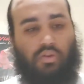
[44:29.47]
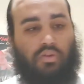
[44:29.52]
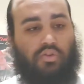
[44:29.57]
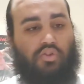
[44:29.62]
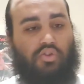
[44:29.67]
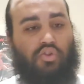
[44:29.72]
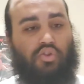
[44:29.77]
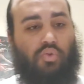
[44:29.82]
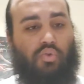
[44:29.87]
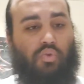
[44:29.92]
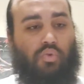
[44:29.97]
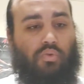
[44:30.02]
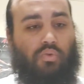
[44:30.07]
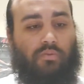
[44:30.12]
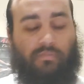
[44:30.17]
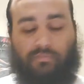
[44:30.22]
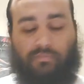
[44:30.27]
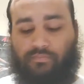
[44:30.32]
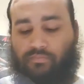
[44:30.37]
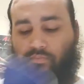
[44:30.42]
Jude
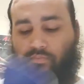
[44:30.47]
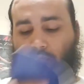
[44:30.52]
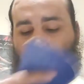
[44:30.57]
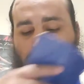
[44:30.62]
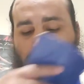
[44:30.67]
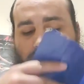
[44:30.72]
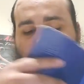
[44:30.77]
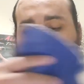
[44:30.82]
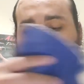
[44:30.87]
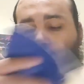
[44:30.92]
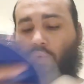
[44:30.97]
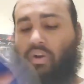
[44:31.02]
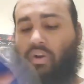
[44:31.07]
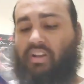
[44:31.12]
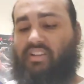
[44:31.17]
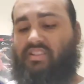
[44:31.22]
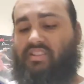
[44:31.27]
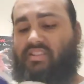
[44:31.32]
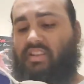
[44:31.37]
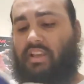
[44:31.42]
1
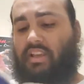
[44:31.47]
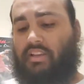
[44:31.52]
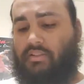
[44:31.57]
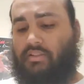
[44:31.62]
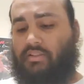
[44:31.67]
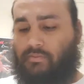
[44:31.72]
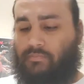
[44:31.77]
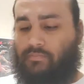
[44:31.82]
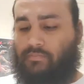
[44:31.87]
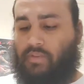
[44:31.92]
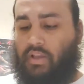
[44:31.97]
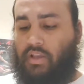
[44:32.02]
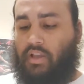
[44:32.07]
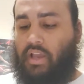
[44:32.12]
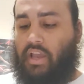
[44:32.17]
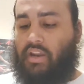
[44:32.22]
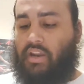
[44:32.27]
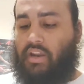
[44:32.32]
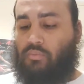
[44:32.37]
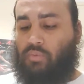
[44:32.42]
and 6.
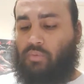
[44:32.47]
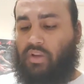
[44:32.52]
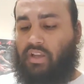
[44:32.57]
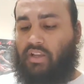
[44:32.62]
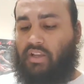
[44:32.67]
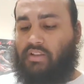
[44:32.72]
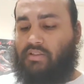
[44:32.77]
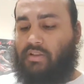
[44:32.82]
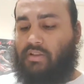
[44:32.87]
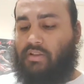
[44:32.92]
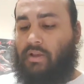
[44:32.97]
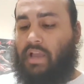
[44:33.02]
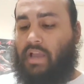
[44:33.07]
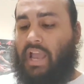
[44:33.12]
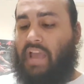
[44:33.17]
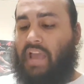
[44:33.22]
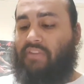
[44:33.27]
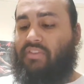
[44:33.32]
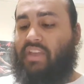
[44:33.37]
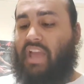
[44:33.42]
And it reads,
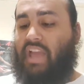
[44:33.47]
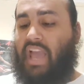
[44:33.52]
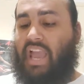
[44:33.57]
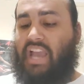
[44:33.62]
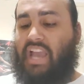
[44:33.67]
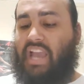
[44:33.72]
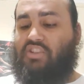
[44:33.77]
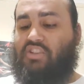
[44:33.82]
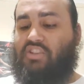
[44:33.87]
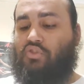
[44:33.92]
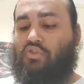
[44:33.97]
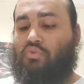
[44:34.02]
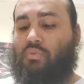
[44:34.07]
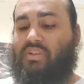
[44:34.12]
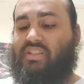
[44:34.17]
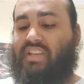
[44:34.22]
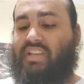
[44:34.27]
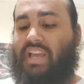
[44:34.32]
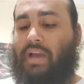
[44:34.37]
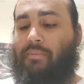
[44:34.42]
and the angels
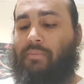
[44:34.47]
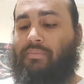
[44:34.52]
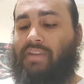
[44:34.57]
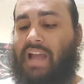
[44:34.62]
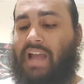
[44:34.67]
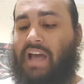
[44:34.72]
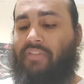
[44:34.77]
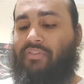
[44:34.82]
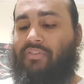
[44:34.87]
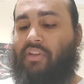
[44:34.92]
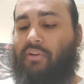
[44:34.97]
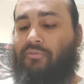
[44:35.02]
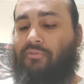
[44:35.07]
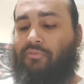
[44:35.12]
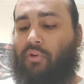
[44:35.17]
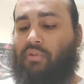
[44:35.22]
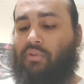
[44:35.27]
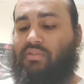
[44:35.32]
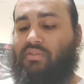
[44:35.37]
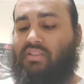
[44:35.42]
which kept not their
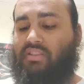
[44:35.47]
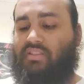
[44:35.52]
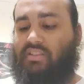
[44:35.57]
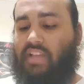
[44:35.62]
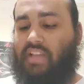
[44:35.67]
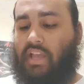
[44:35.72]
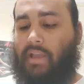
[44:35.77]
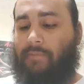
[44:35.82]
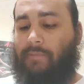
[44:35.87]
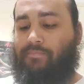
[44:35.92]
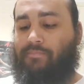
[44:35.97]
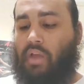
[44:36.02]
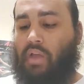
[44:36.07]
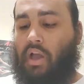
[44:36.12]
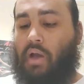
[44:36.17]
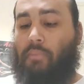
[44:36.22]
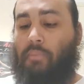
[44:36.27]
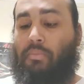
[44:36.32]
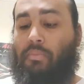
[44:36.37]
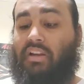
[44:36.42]
first estate,
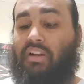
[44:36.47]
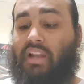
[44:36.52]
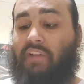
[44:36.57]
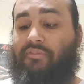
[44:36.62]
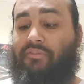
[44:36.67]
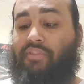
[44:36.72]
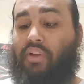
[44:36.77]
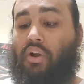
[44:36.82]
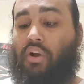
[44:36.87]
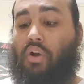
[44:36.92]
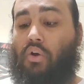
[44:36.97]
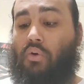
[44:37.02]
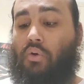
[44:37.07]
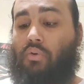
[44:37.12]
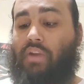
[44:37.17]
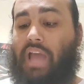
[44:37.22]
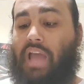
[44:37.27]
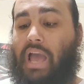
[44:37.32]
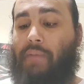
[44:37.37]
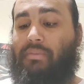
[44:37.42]
but left their
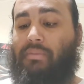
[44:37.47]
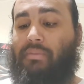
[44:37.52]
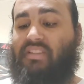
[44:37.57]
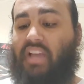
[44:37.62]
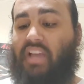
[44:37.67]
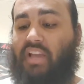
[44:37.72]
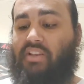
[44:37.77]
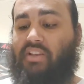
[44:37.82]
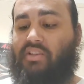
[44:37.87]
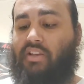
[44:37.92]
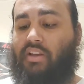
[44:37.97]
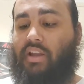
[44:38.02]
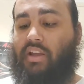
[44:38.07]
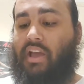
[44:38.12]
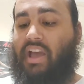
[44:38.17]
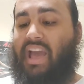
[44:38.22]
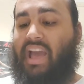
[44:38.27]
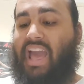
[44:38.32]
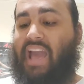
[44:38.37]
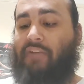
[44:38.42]
own habitation,
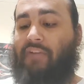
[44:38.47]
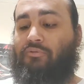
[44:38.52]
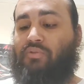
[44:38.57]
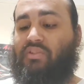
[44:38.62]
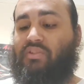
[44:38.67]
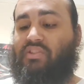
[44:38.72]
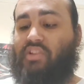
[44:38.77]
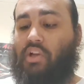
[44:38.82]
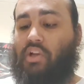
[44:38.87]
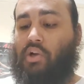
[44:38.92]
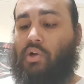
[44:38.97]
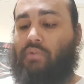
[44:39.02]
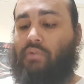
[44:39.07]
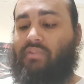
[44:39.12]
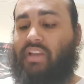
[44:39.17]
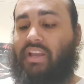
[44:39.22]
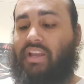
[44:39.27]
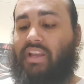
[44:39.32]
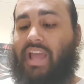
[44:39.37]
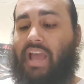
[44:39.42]
have reserved
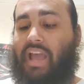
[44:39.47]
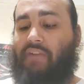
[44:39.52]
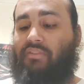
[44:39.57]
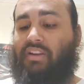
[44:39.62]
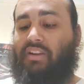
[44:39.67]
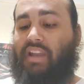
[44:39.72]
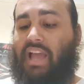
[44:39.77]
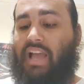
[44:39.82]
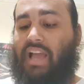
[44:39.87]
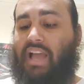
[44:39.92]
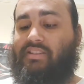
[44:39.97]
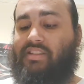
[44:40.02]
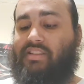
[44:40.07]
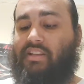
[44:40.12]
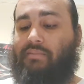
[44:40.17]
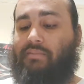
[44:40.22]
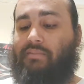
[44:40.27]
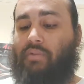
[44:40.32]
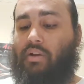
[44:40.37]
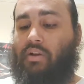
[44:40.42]
in
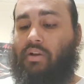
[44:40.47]
everlasting